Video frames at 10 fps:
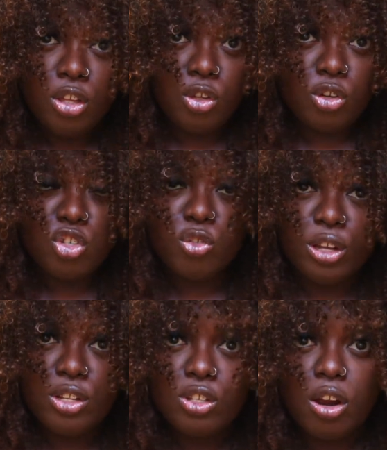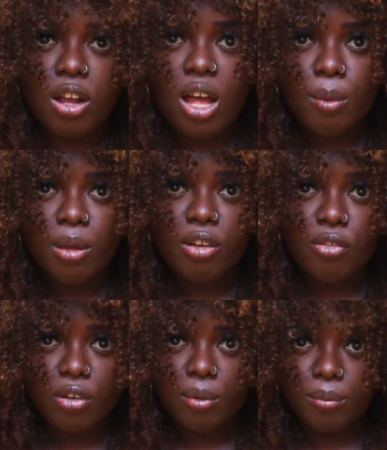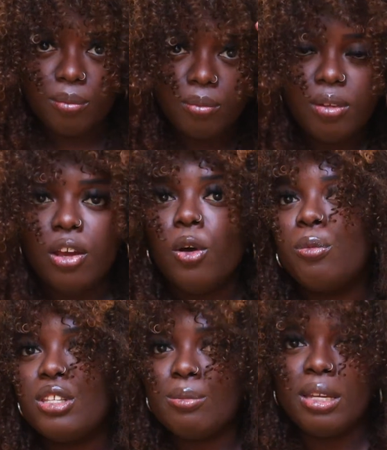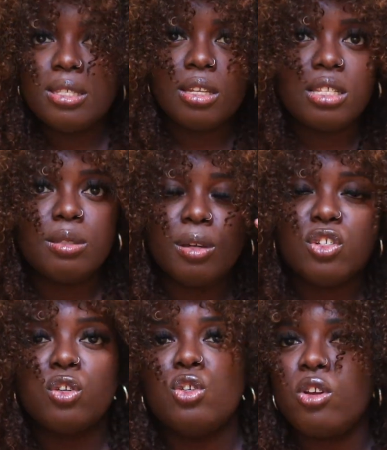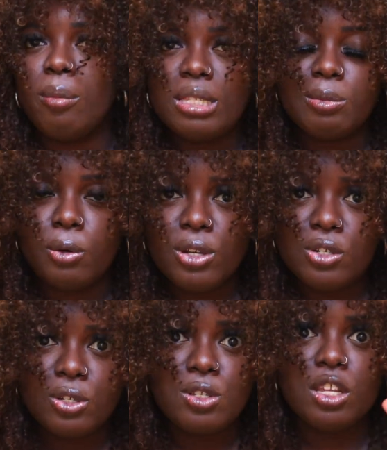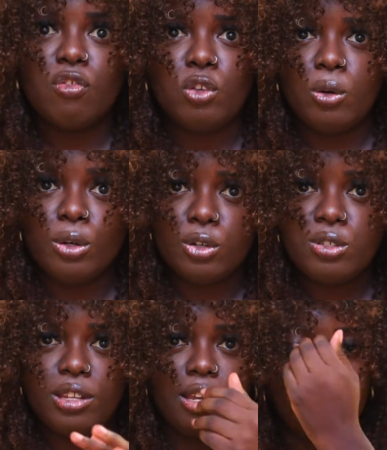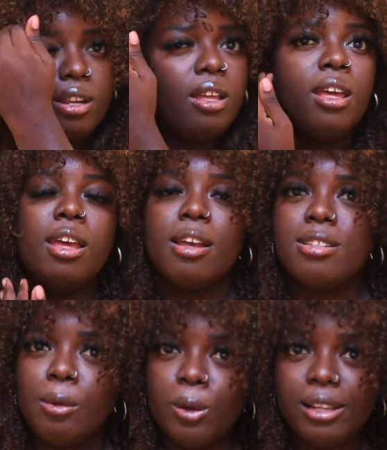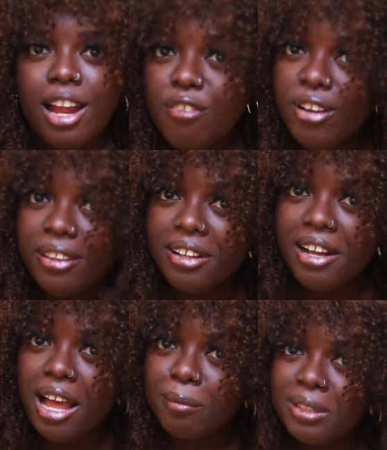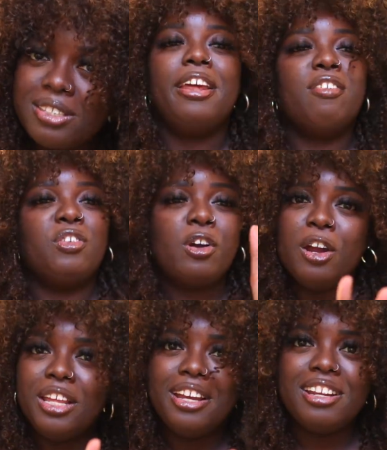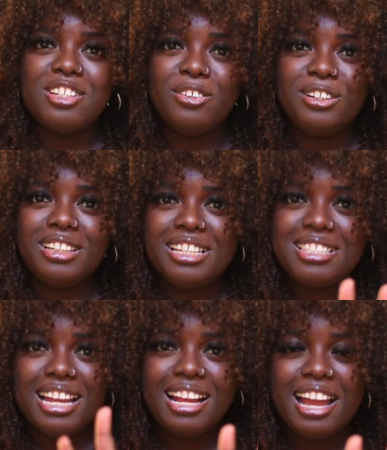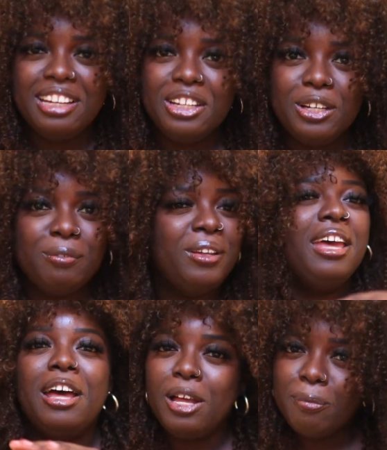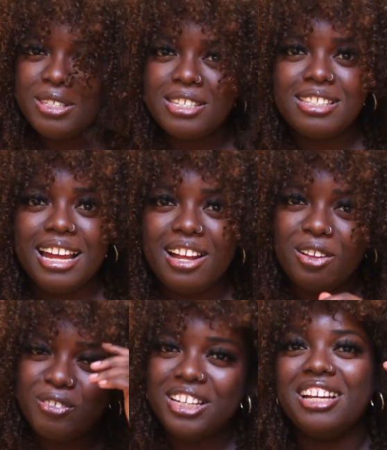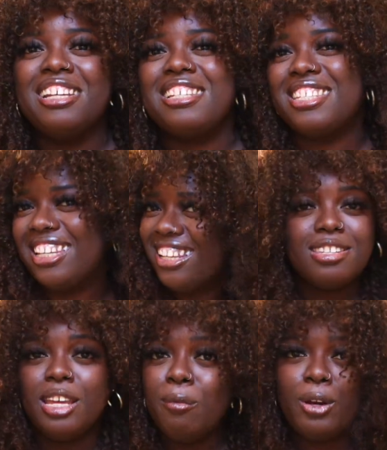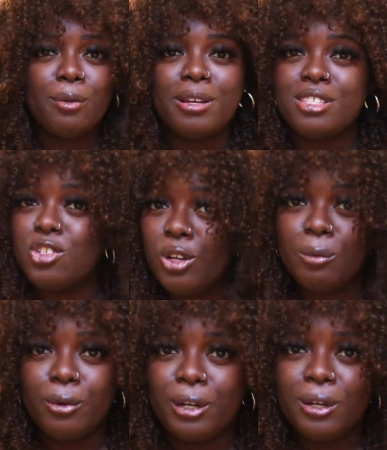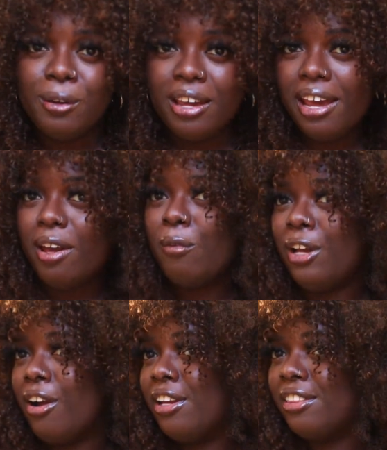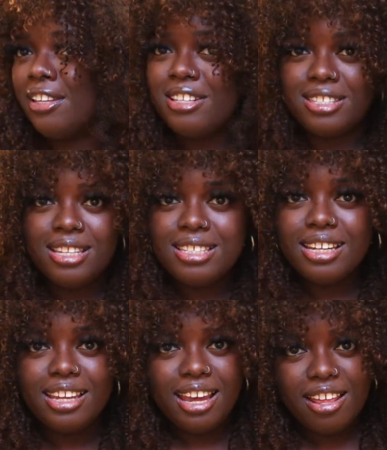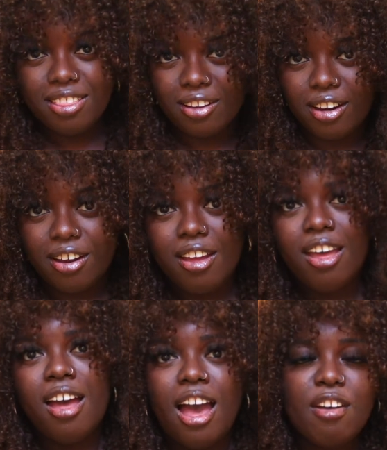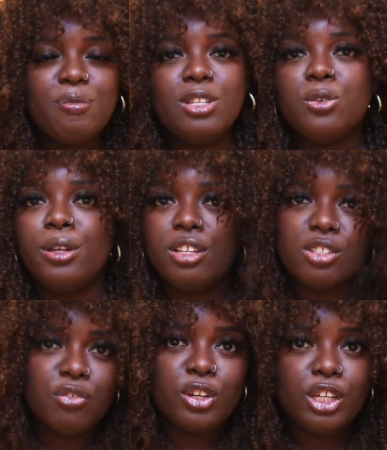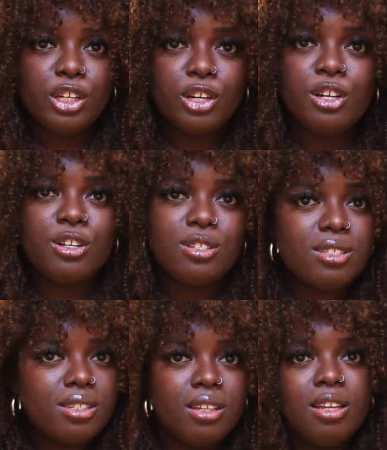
your strands are coming from. I hope this makes sense. Make sure you drop me some questions if you don't understand, because I will clarify in the comments. And if you're already good at doing this like I am, help the sister out, because teamwork makes the dream work, okay? We are in this together. I've been doing this for years,